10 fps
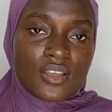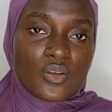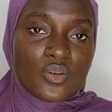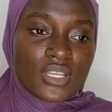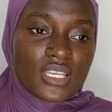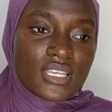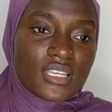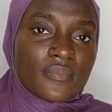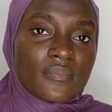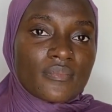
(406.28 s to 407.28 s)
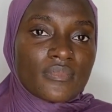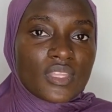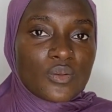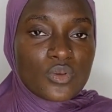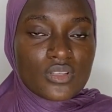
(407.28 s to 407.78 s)
okay,
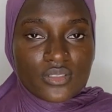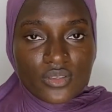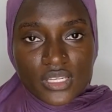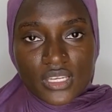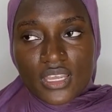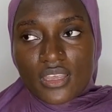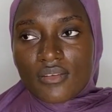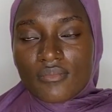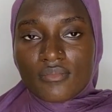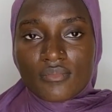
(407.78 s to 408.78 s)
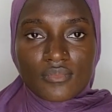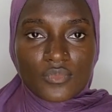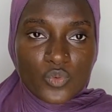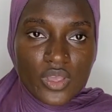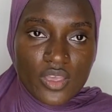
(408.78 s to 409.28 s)
what's your name,
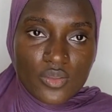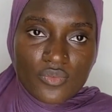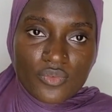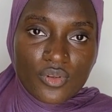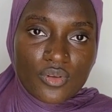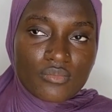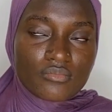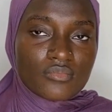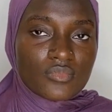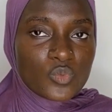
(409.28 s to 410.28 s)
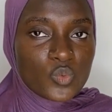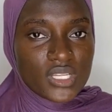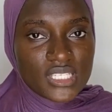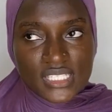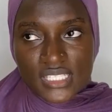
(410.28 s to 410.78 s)
where are you from, when
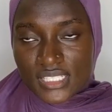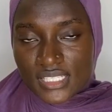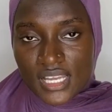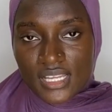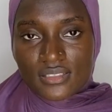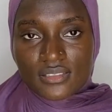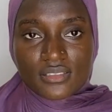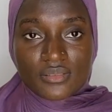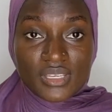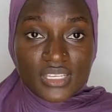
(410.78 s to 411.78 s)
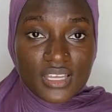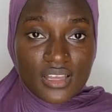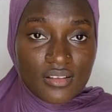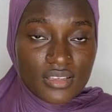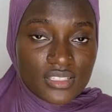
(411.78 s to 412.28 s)
did you start, the
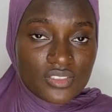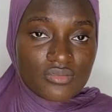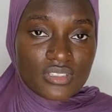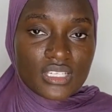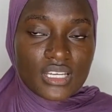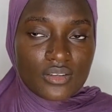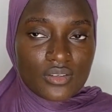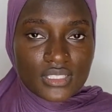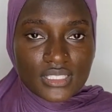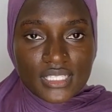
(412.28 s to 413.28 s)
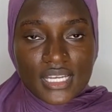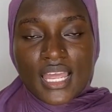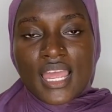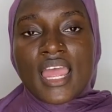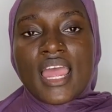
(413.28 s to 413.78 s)
medical history and all of that.
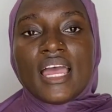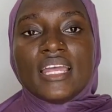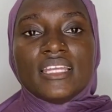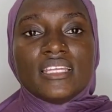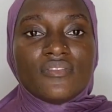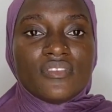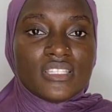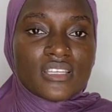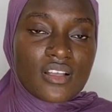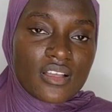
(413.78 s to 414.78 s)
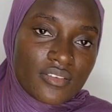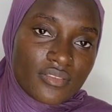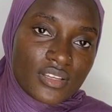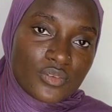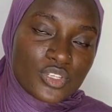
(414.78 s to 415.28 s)
And then the physical
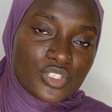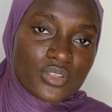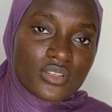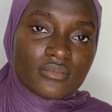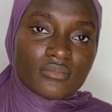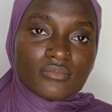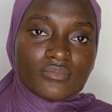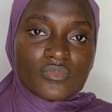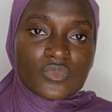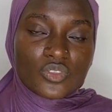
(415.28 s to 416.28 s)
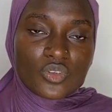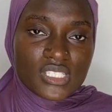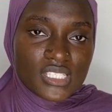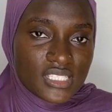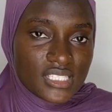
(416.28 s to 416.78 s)
evaluation,
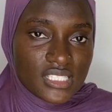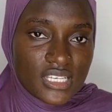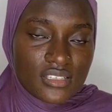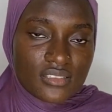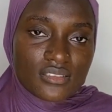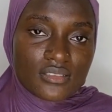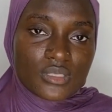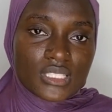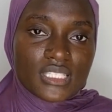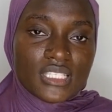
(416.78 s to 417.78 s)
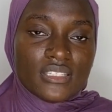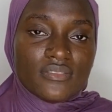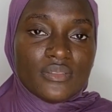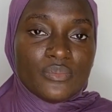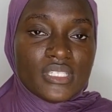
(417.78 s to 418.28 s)
touching the chest to see if
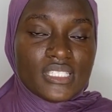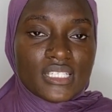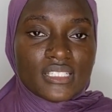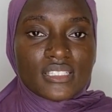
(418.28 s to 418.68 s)
the patient